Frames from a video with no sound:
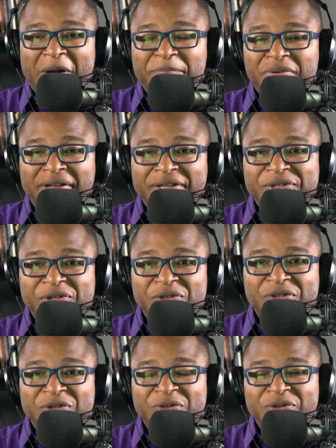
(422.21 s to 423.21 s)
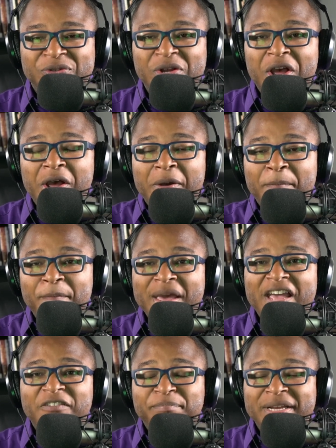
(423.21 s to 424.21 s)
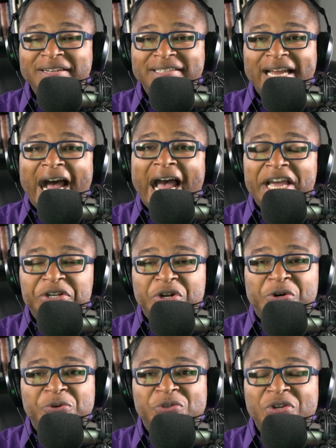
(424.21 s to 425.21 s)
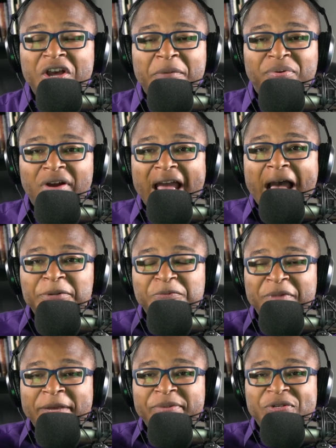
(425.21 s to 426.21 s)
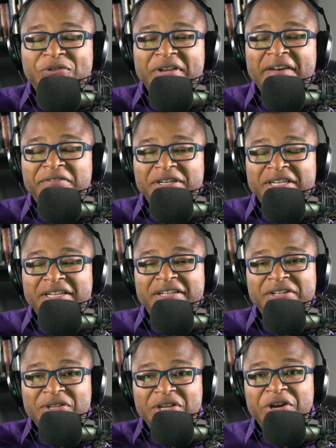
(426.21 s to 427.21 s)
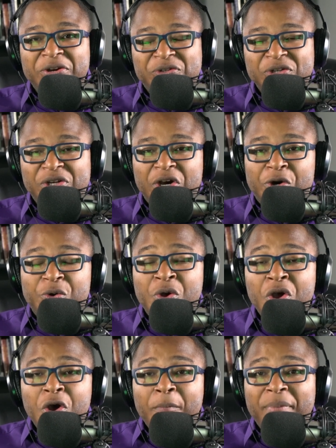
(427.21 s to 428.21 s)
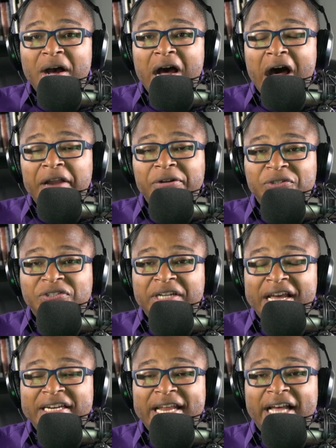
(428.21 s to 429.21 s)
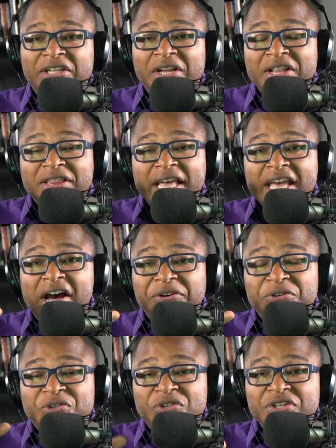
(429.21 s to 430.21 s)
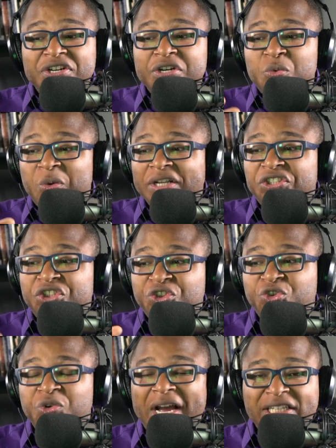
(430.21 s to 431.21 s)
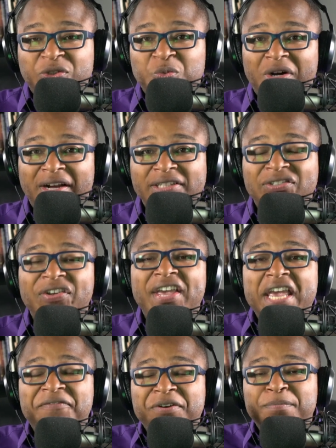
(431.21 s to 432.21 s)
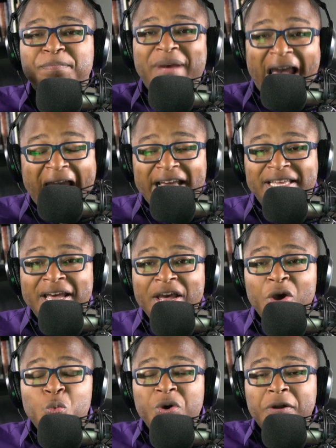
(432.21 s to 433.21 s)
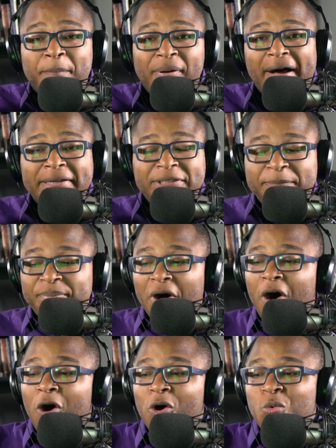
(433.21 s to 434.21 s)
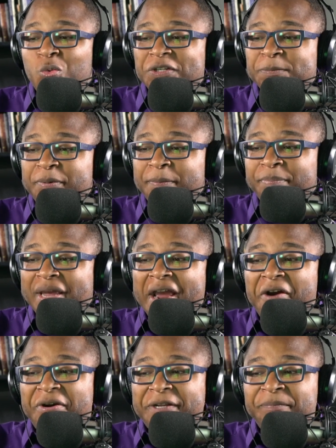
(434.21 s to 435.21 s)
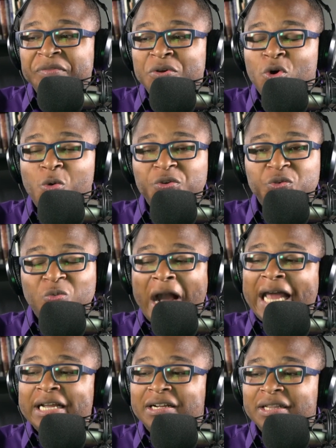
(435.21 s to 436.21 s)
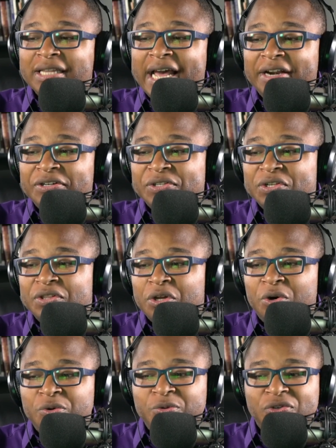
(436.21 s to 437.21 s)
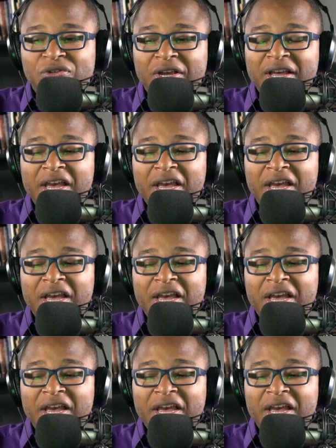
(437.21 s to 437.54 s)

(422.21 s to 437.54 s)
my brothers and sisters, may have been diagnosed perhaps maybe 70 years ago, but understand that they understood what stress was even back when Apostle Paul was preparing or was writing a letter to those